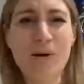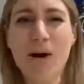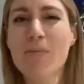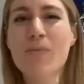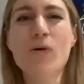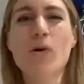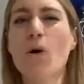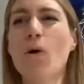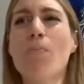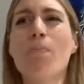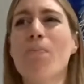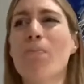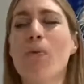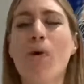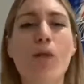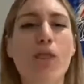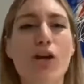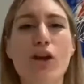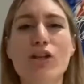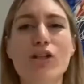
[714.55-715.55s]
I'm not
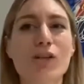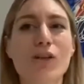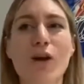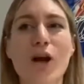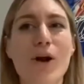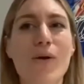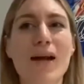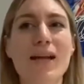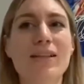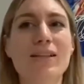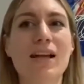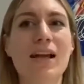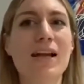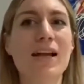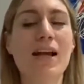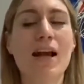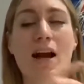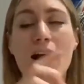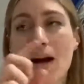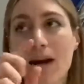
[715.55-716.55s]
bothered, you know,
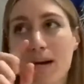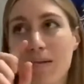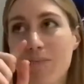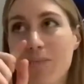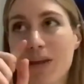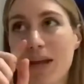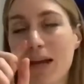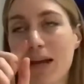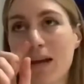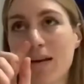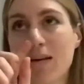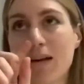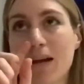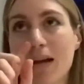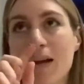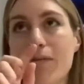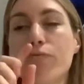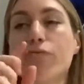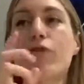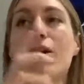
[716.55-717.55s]
it